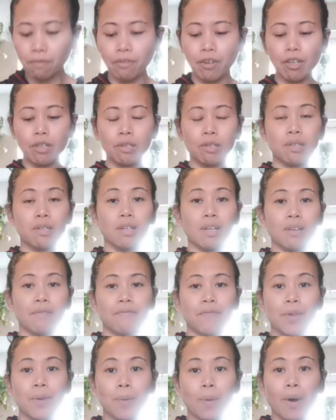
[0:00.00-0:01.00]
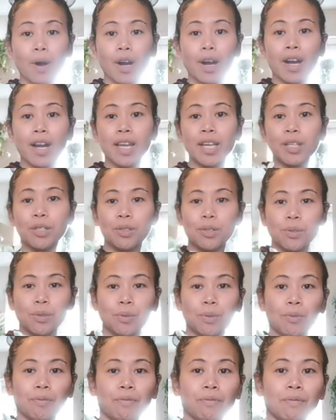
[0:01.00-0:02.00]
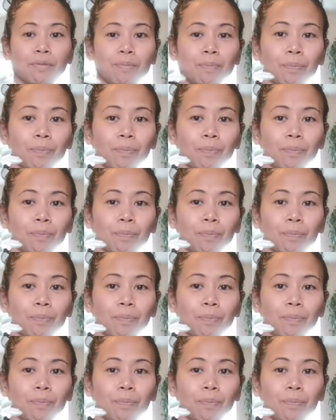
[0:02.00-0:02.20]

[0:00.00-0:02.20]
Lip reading: version if you are into